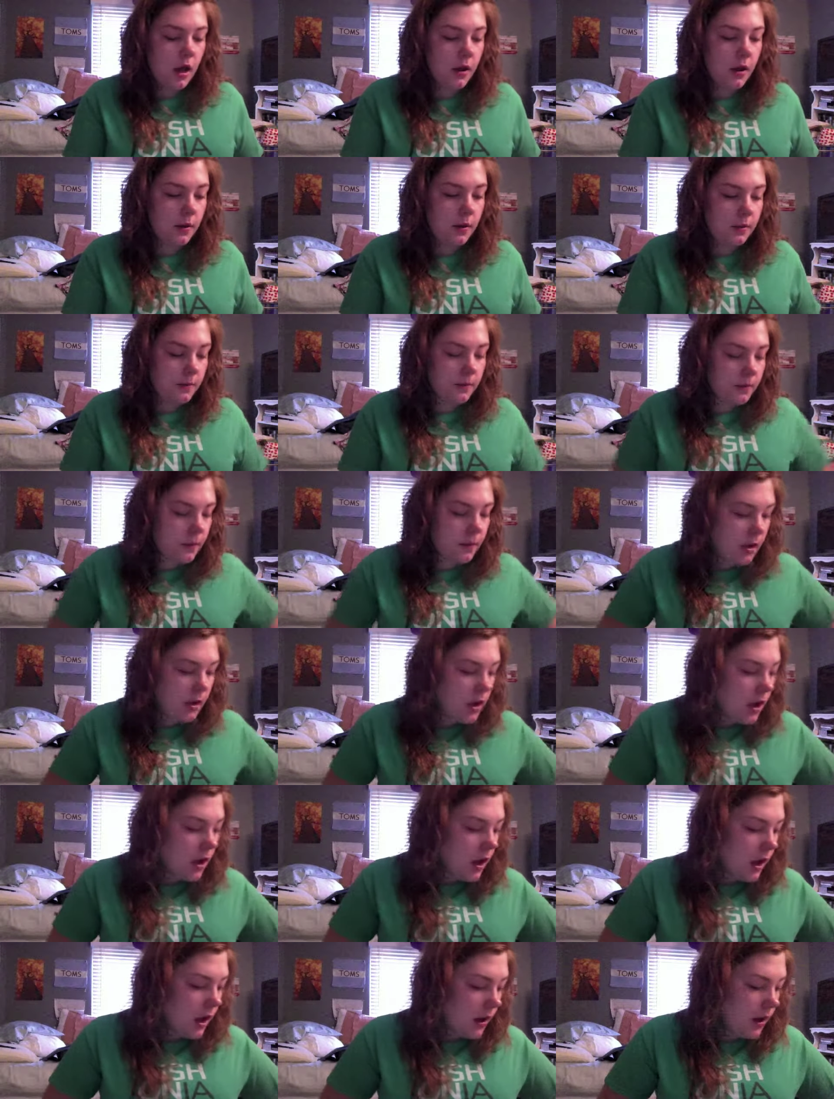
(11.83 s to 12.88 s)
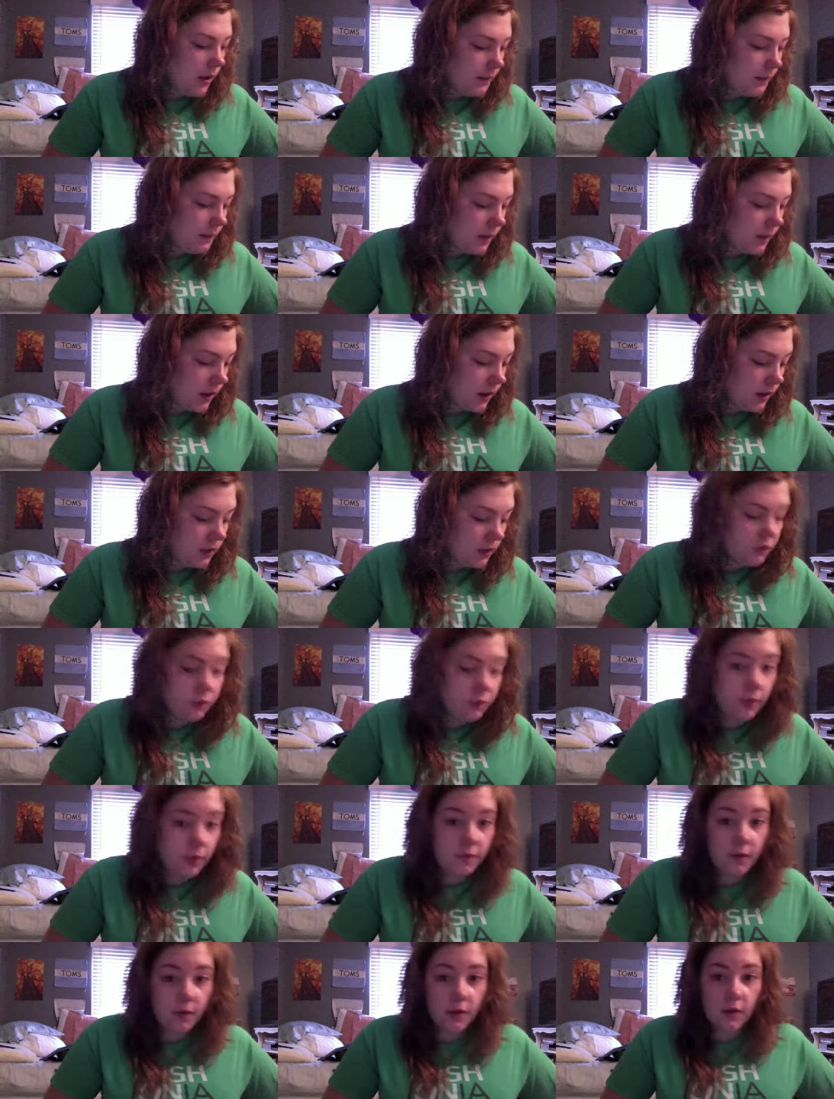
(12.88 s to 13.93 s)
Um, on page
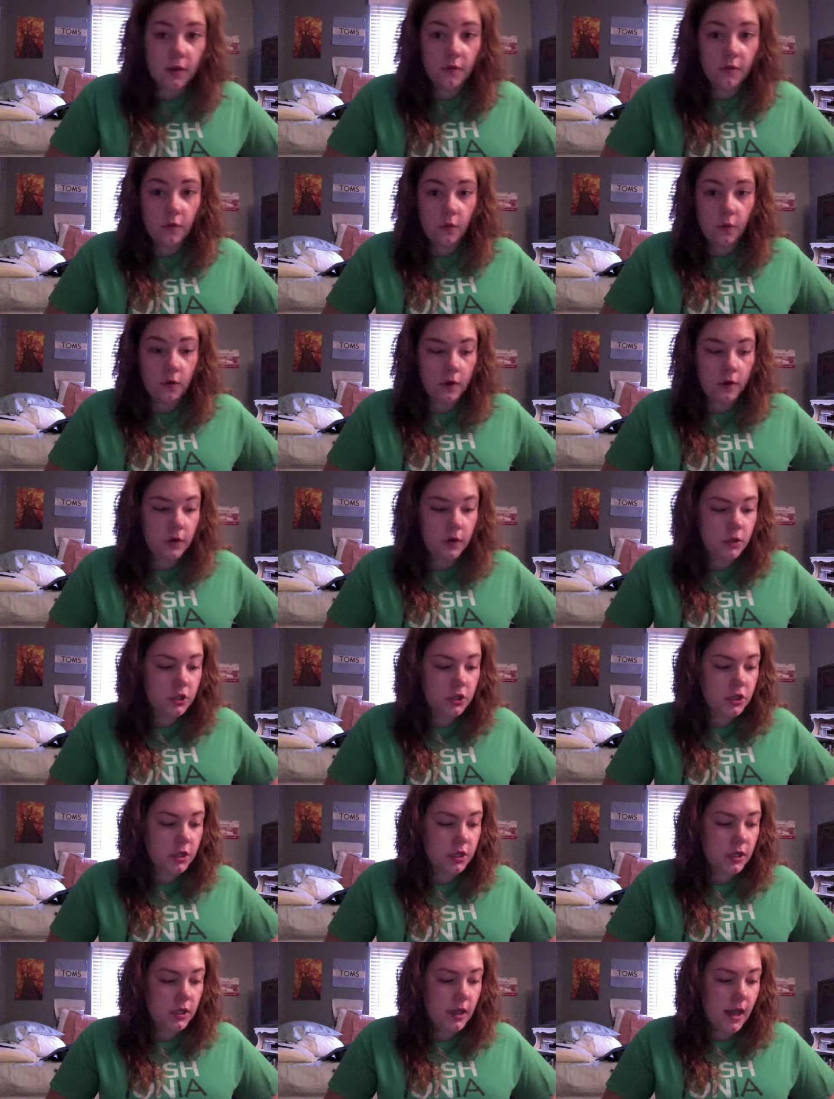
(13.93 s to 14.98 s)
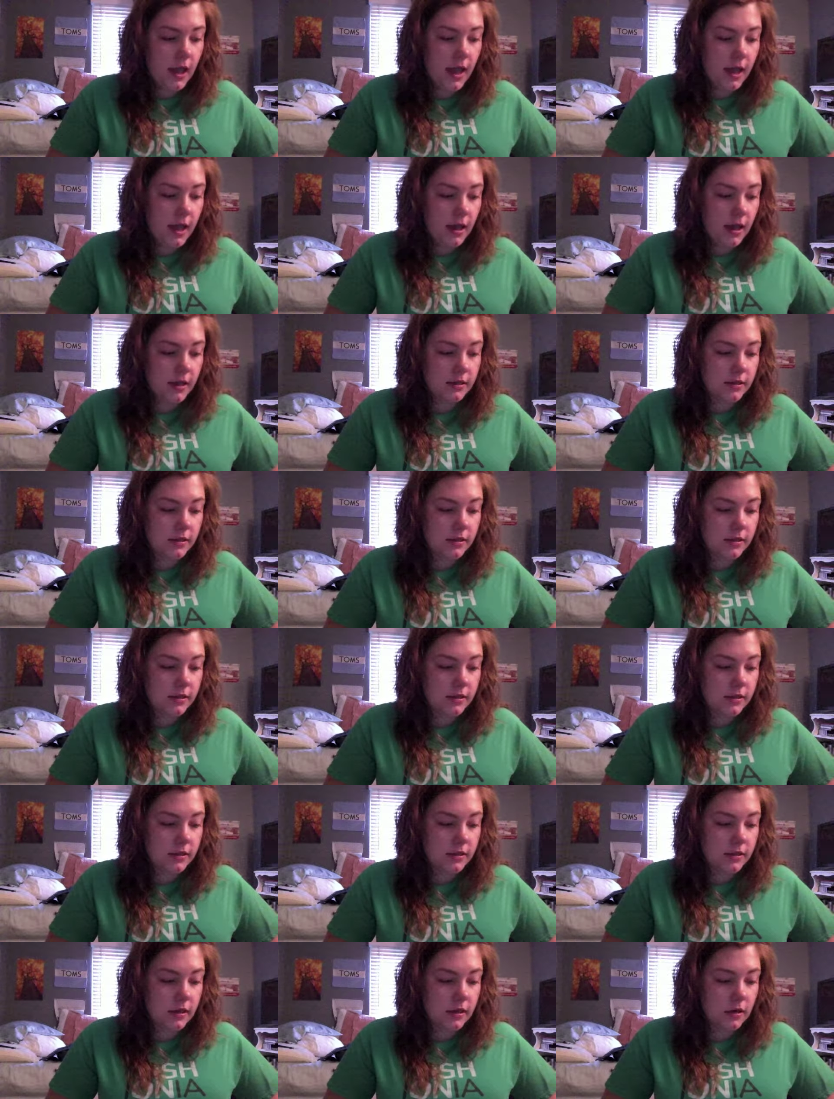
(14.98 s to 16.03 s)
154, she
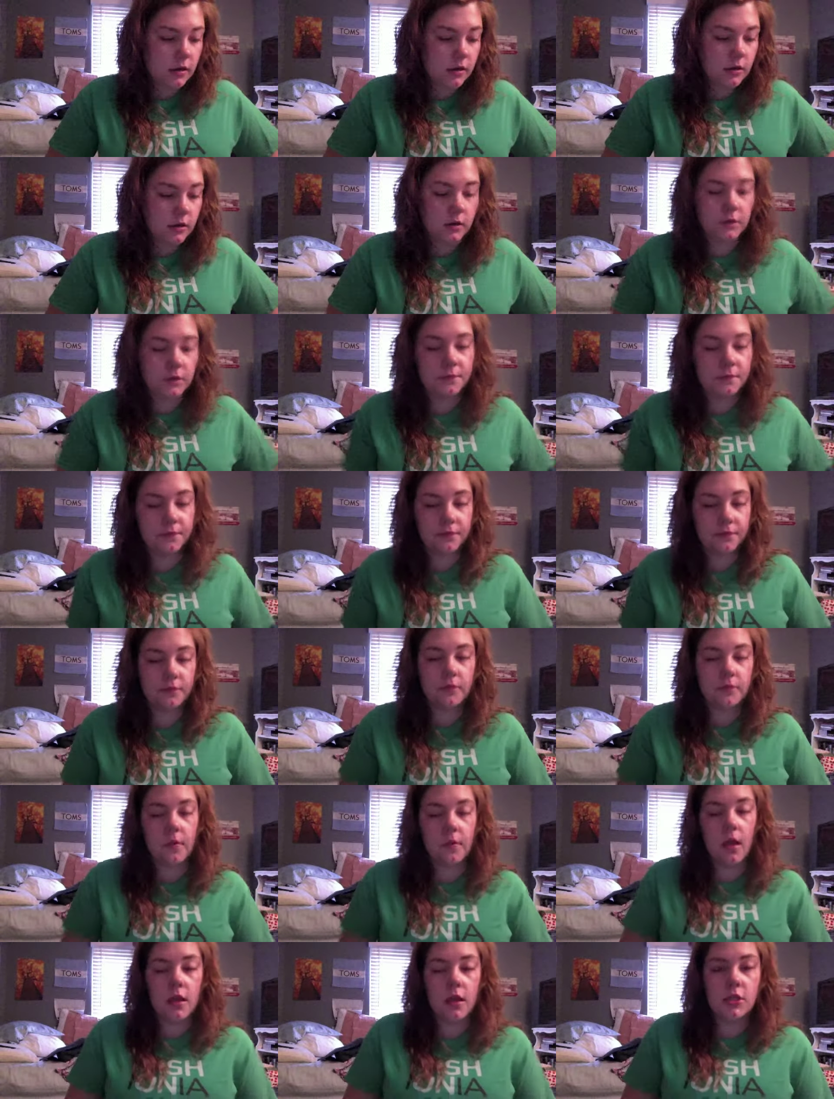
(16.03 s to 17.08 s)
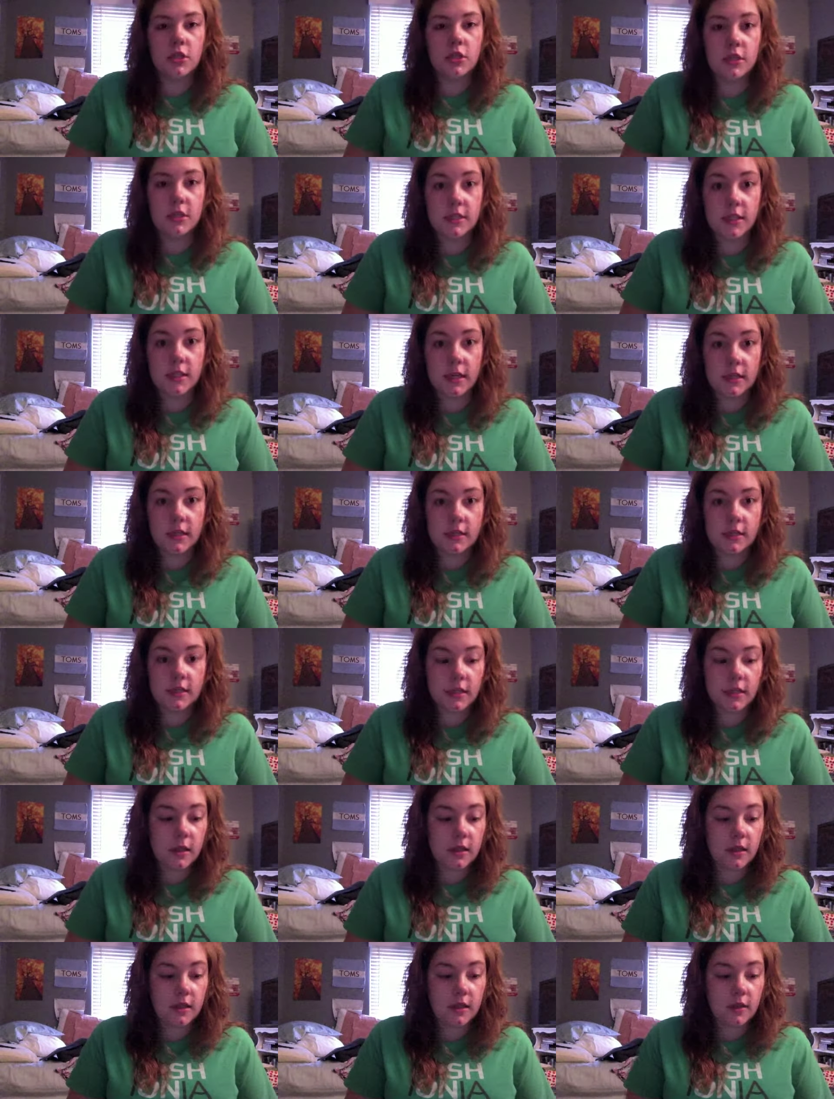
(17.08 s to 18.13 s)
asks, or she says
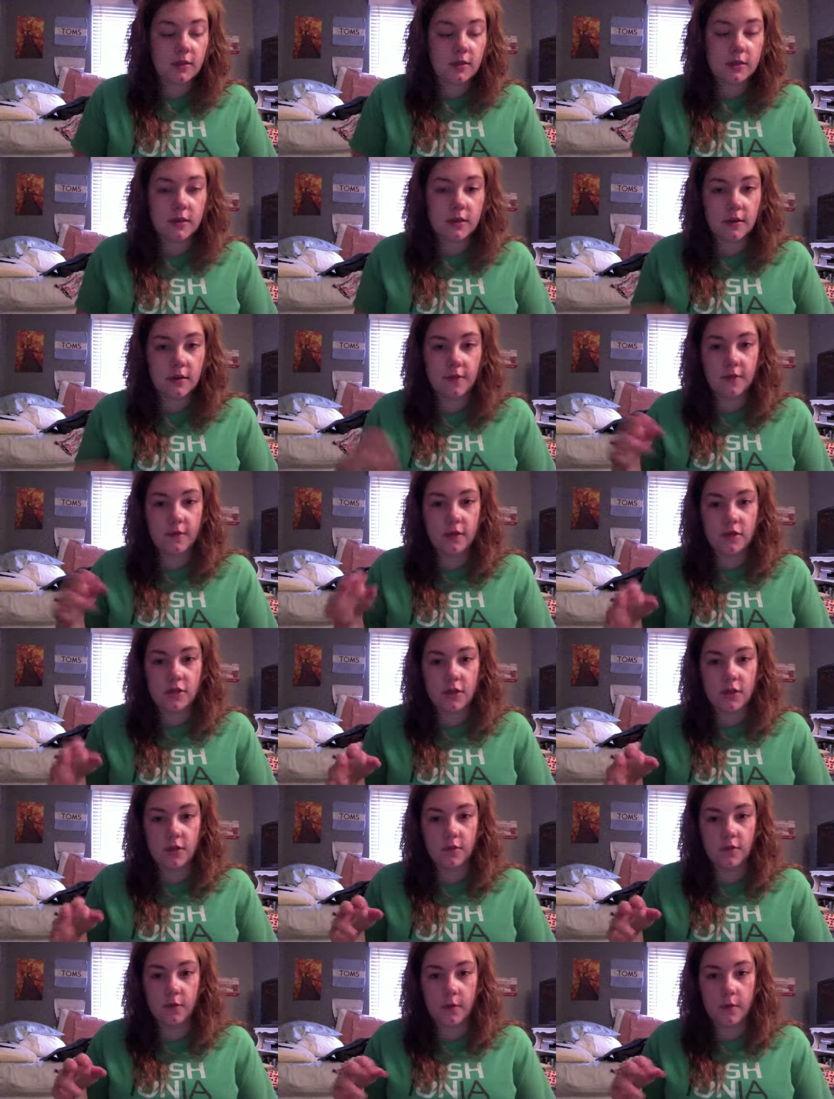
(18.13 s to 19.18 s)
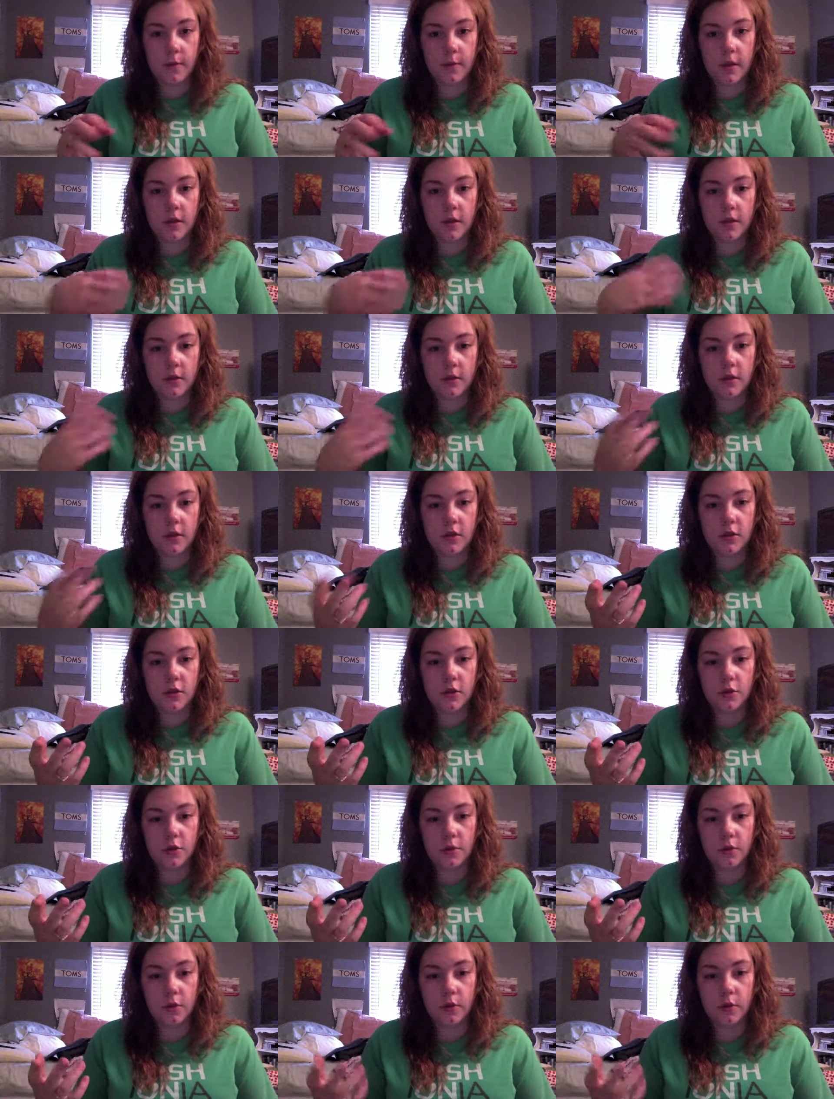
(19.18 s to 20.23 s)
that there's a division of women into
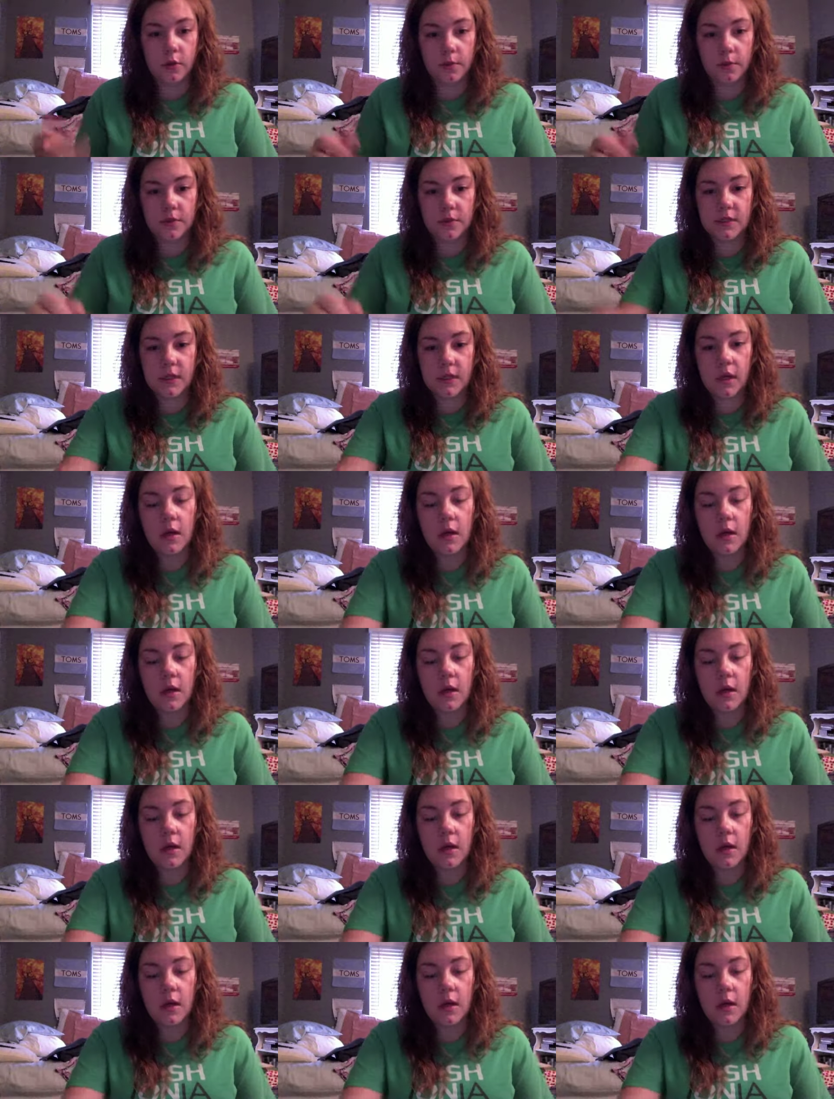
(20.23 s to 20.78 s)
two groups.